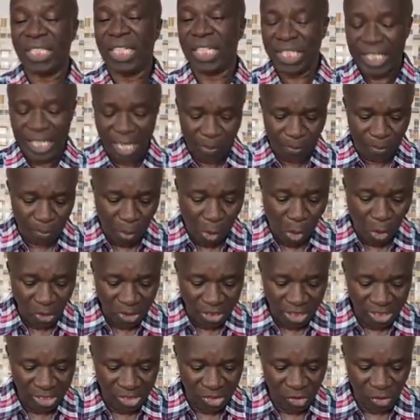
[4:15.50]
Now, Paul
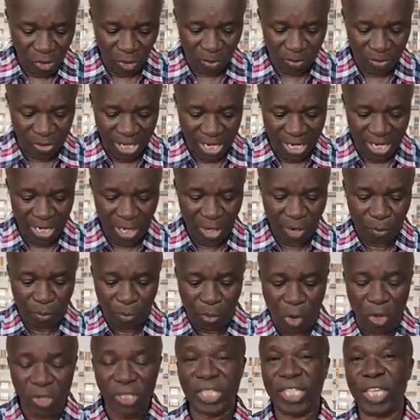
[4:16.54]
didn't stop there.
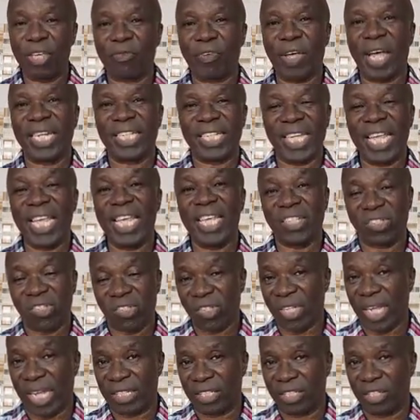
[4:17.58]
Paul gave an
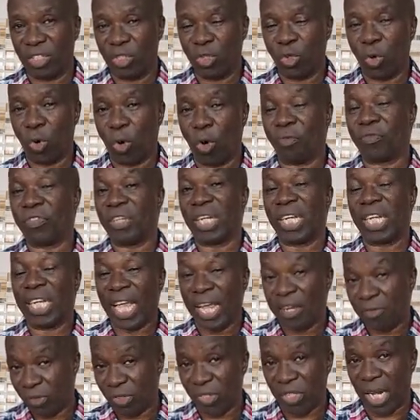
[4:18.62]
insight, you know, of the
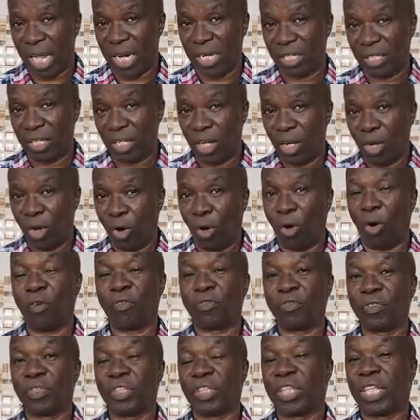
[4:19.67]
lifestyle
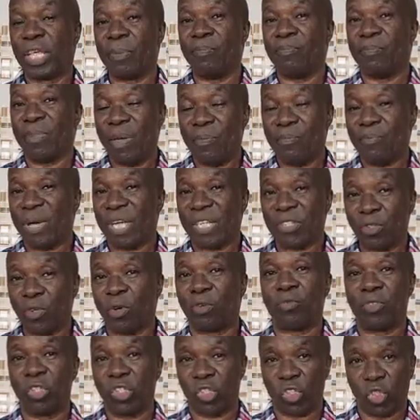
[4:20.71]
of the members
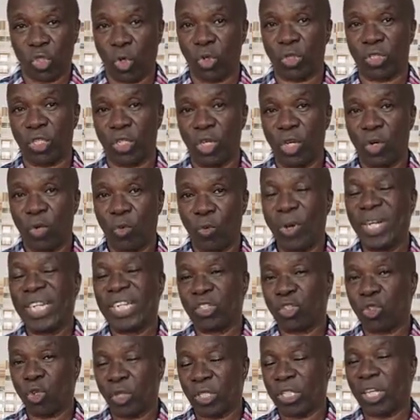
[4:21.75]
of this church, when
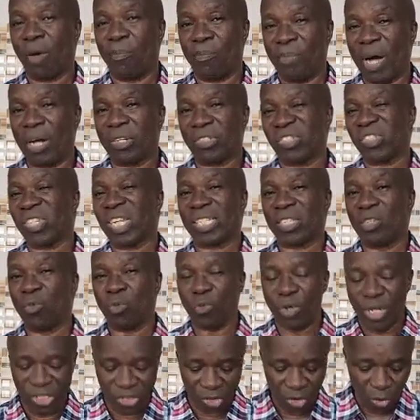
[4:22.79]
he talked about certain
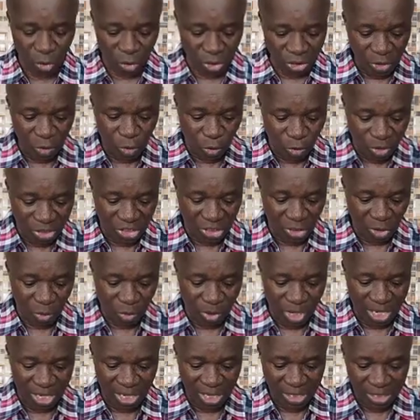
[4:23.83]
ways, you know, in which they
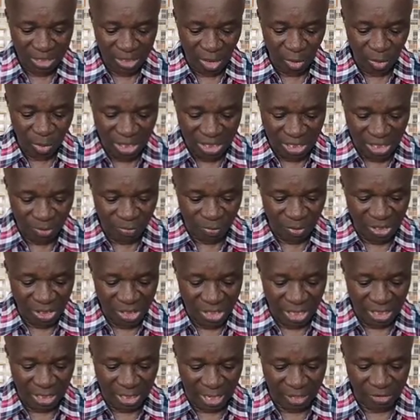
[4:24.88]
were living
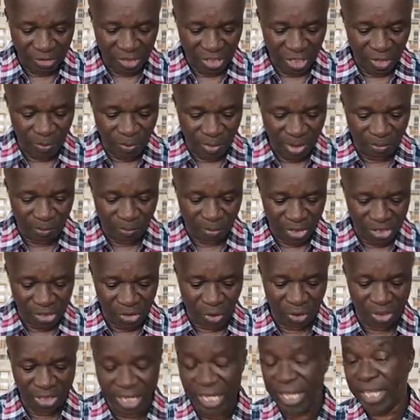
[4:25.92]
their lives. Amen. Praise
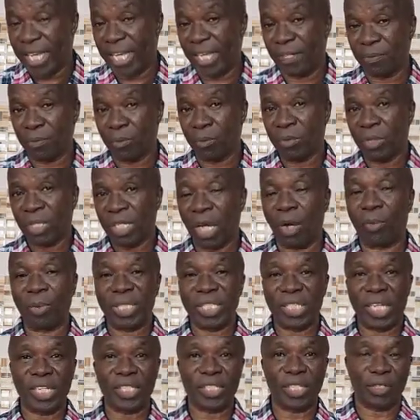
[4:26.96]
God. Again, our
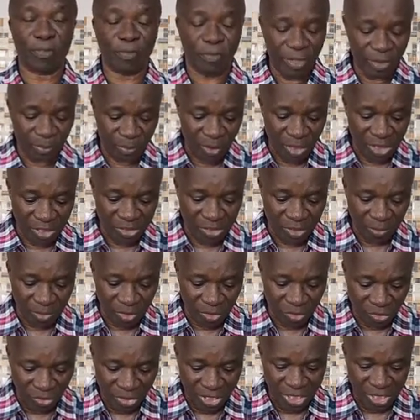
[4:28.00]
text is Philippians
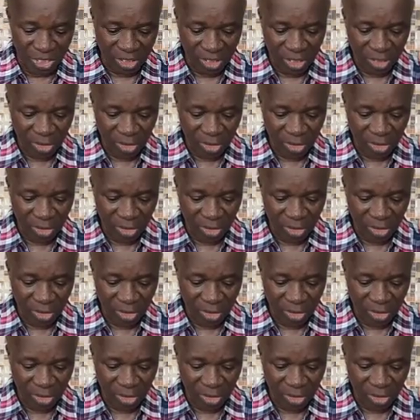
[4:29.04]
chapter 3,